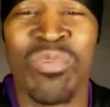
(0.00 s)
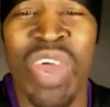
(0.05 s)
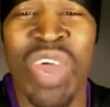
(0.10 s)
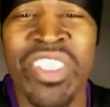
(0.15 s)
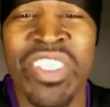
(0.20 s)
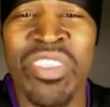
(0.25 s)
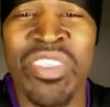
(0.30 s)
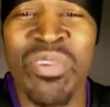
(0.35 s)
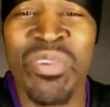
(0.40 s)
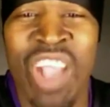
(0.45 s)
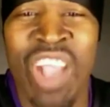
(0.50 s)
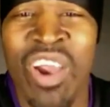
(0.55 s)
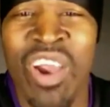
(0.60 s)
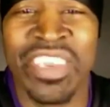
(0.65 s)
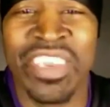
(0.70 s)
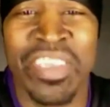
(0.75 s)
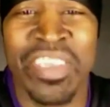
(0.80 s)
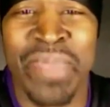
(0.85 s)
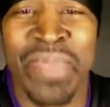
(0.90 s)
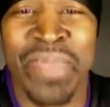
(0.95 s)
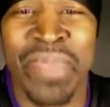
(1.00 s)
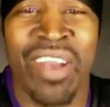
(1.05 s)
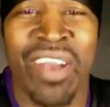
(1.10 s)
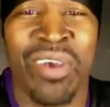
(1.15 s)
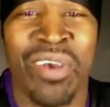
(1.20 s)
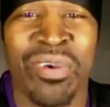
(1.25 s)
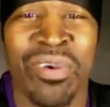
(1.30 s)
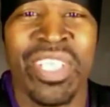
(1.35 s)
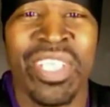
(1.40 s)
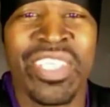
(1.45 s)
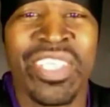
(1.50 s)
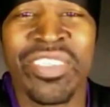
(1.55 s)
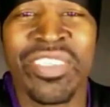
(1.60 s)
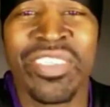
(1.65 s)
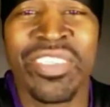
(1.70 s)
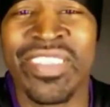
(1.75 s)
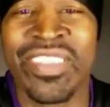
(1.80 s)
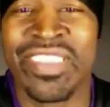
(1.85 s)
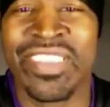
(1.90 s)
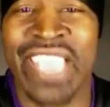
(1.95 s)
what are you talking about?
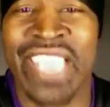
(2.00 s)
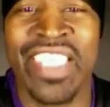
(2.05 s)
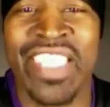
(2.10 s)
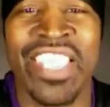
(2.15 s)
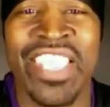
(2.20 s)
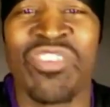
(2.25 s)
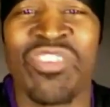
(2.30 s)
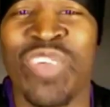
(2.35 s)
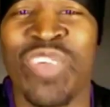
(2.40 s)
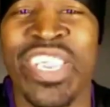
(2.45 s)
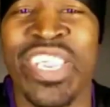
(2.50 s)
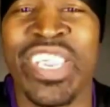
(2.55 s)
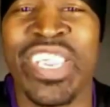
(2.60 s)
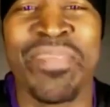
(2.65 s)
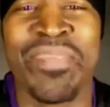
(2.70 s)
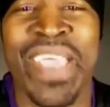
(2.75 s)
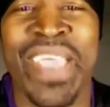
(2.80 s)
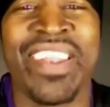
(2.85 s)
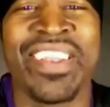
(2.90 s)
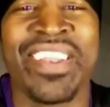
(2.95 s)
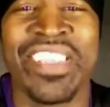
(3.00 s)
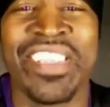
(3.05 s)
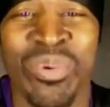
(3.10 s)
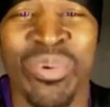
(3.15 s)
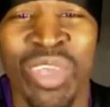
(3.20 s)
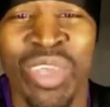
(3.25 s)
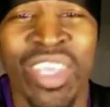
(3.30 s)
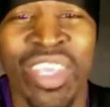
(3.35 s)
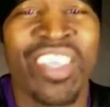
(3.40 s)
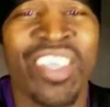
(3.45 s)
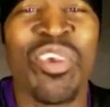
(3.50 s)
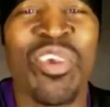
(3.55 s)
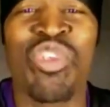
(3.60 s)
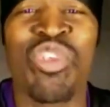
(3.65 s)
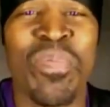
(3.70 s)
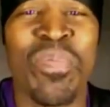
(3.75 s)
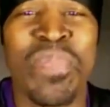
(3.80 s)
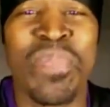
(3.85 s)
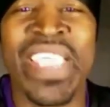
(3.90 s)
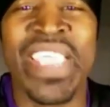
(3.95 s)
They get treated better than you.
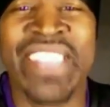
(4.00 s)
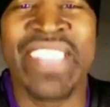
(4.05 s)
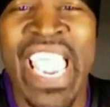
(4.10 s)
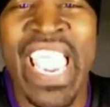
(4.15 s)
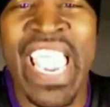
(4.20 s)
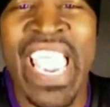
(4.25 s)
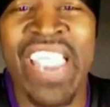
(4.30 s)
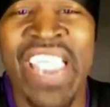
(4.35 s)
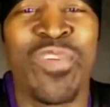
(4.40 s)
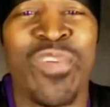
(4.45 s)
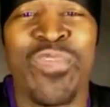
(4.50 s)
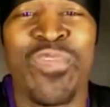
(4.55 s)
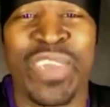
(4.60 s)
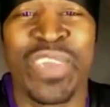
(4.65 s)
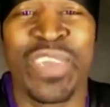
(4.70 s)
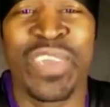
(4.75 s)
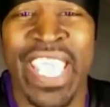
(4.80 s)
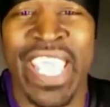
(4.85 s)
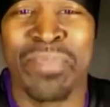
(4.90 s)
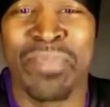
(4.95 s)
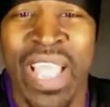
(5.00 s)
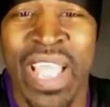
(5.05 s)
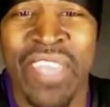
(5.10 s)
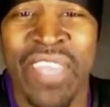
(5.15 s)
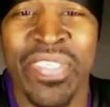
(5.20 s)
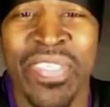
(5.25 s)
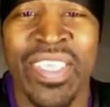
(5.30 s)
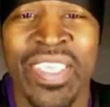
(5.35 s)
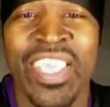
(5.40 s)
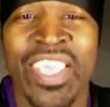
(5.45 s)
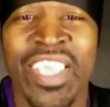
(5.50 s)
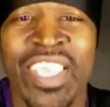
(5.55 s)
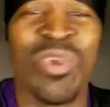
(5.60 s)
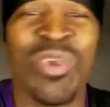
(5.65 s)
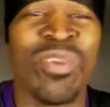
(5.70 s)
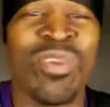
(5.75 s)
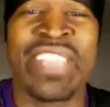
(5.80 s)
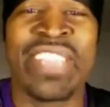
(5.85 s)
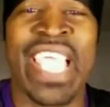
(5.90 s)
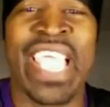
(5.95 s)
You should be thankful for that, brother.
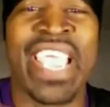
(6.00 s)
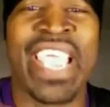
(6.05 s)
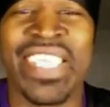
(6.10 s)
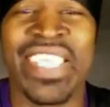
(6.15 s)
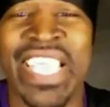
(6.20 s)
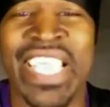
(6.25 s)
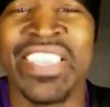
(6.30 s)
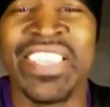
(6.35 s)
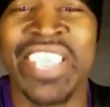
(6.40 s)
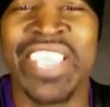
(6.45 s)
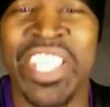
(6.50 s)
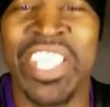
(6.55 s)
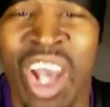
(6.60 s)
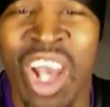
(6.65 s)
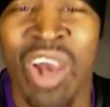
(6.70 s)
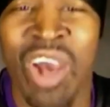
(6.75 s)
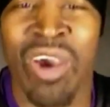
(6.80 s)
You steady getting the